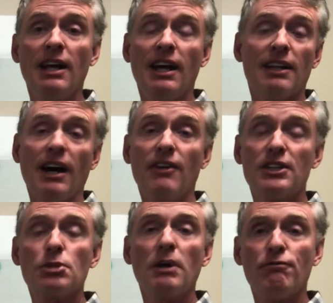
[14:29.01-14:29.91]
This
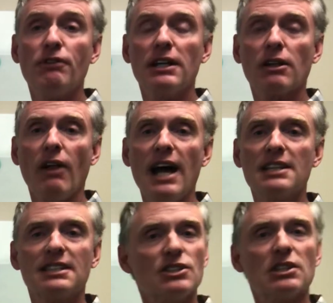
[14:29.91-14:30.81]
will be a fun class.
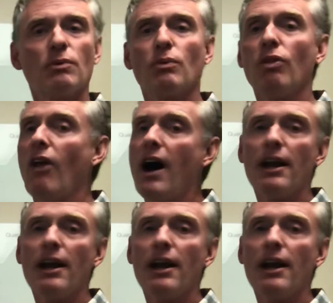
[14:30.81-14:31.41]
There's a lot